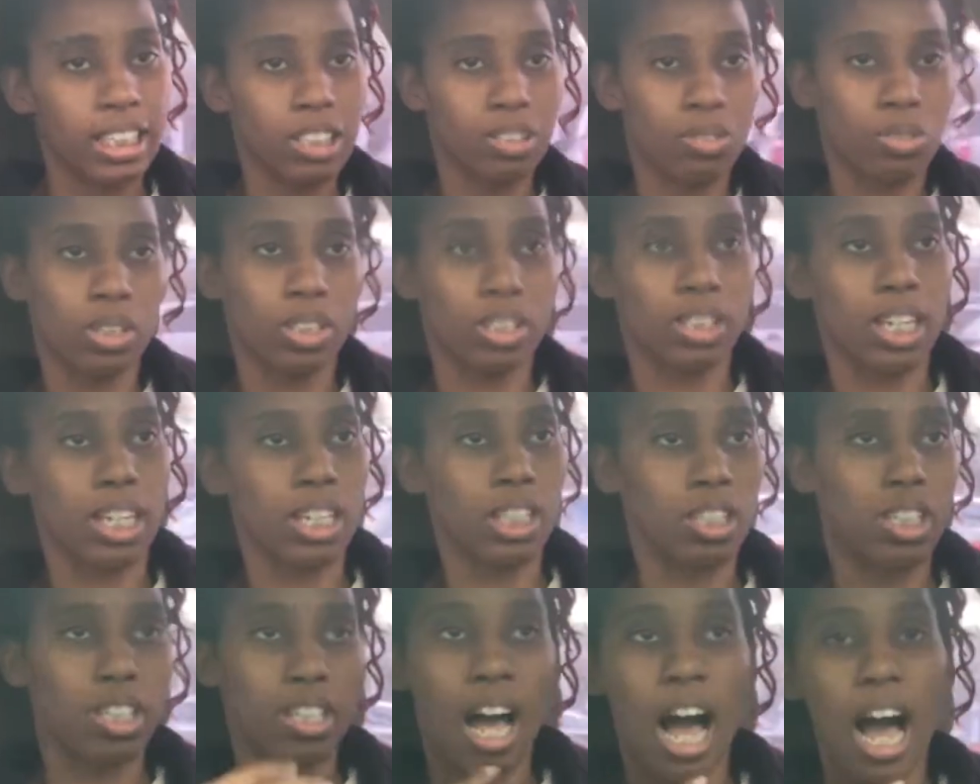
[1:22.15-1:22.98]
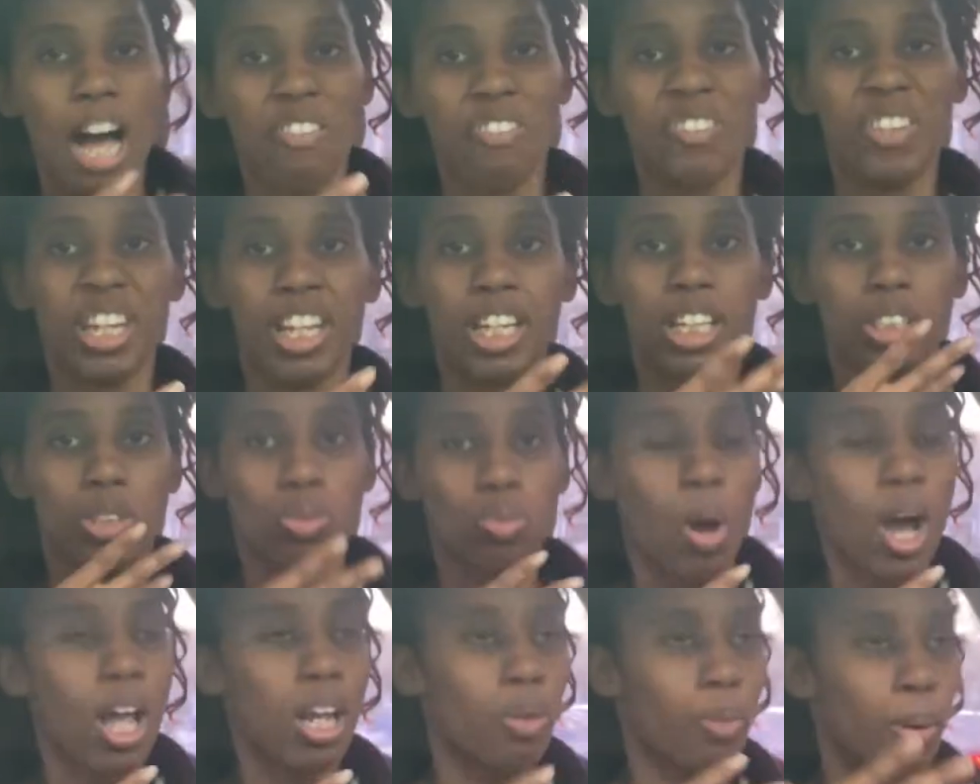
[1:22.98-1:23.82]
She want to just cough it and
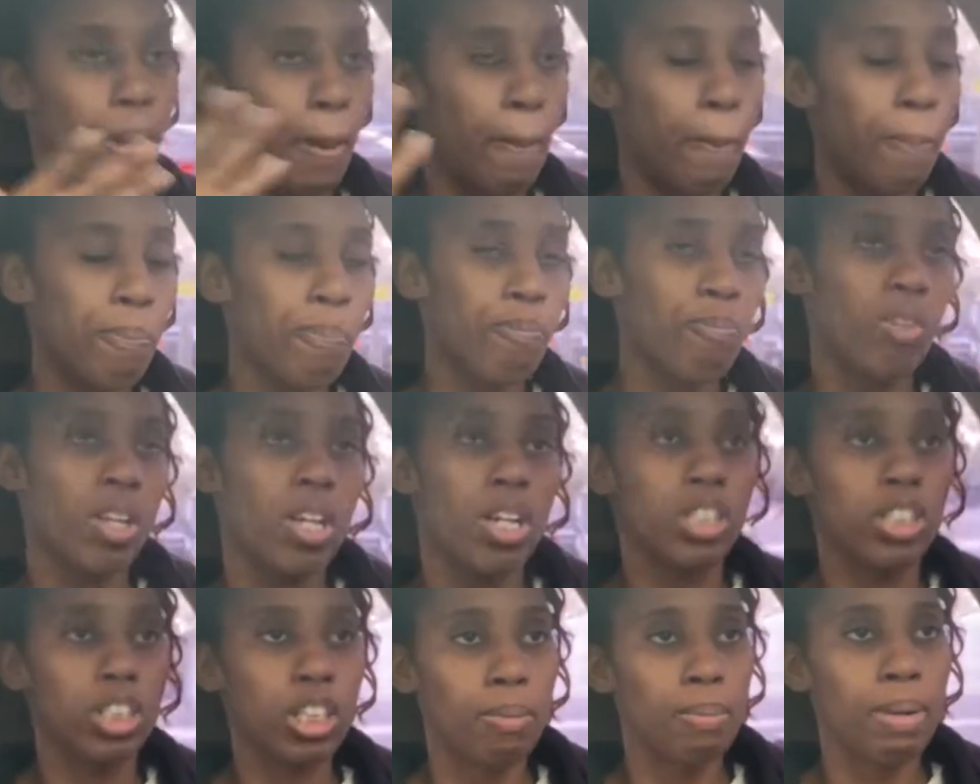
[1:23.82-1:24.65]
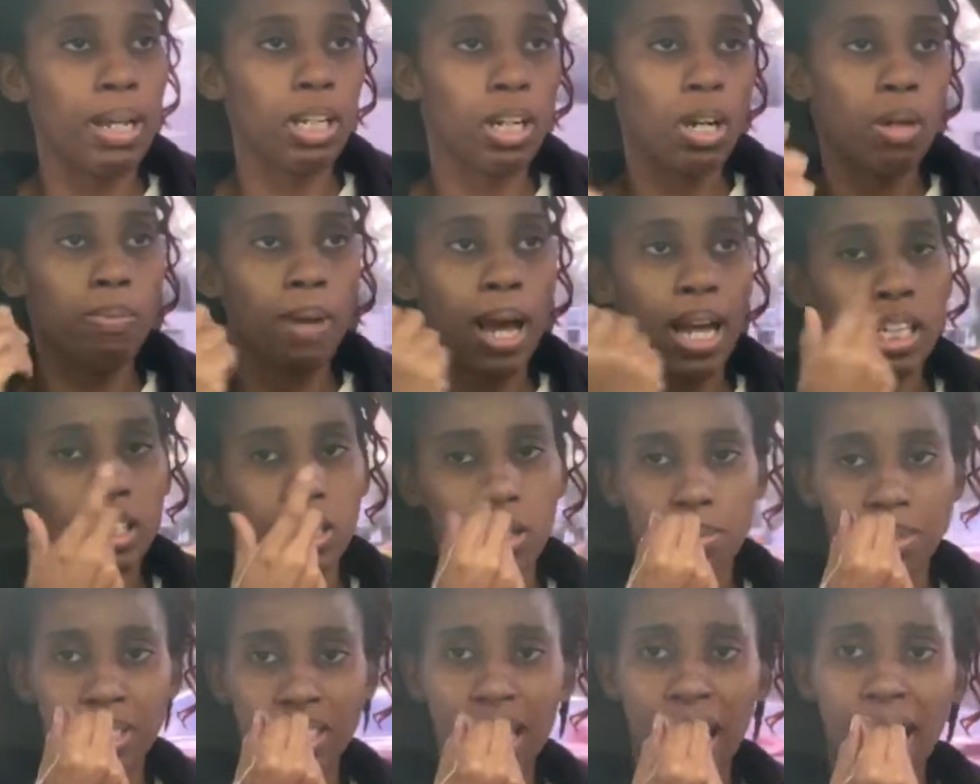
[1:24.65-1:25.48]
swallow it somebody go buy her
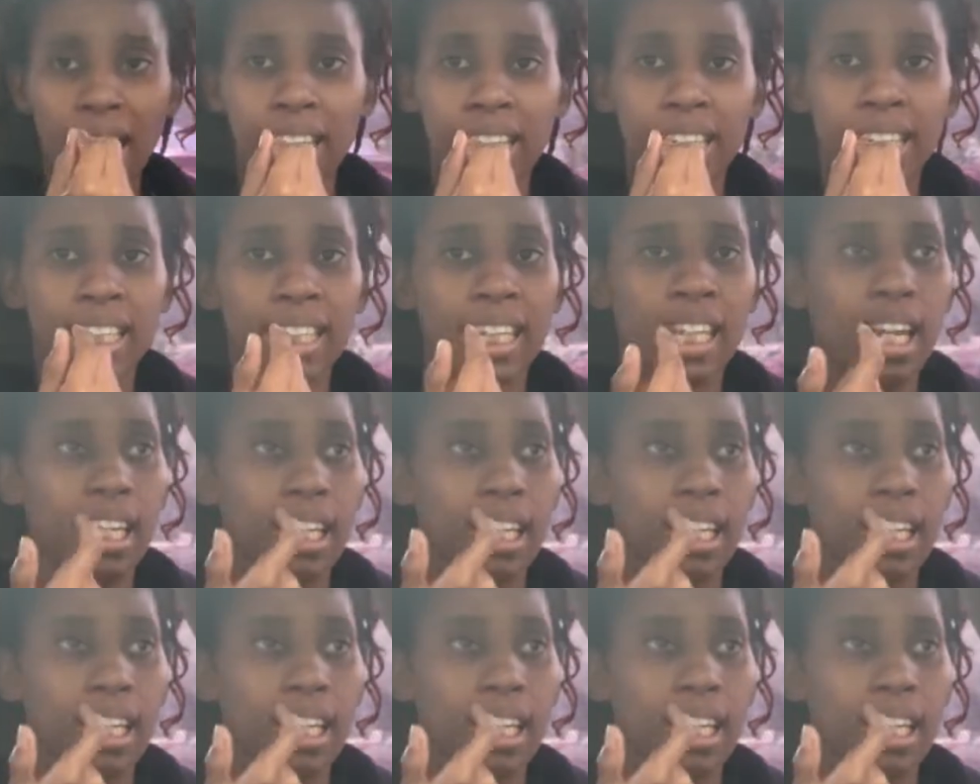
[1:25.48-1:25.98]
some saline.